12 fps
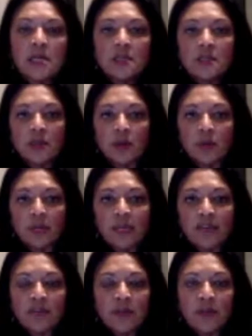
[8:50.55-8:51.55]
So
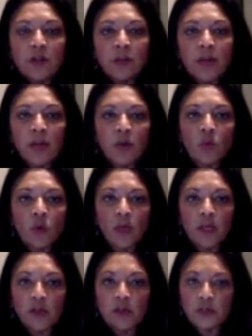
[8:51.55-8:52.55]
even no matter
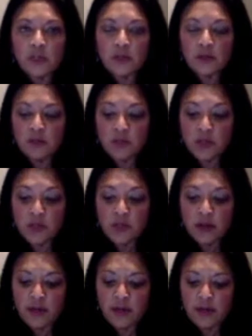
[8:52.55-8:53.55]
what your
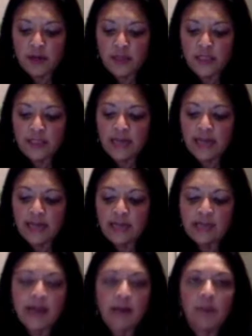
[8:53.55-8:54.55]
socioeconomic
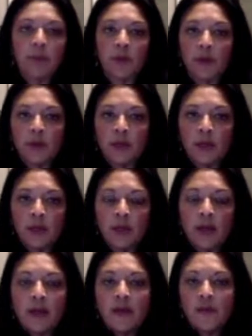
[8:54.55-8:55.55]
status, that burden,
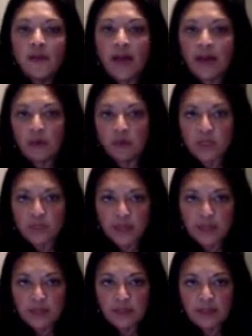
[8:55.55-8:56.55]
that
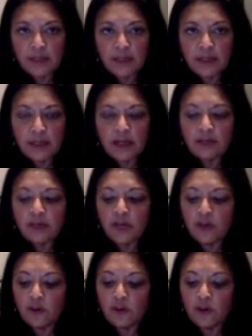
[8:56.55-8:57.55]
responsibility of
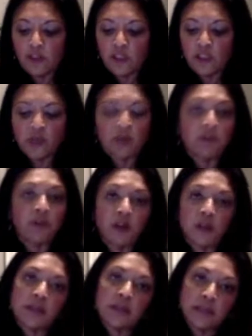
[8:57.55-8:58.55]
caring for your children
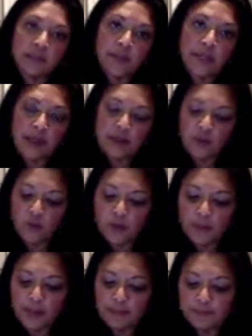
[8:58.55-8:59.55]
falls typically on the
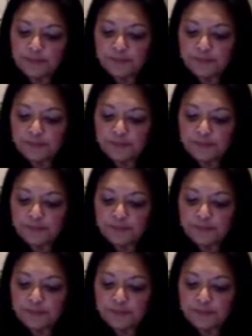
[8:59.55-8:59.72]
women.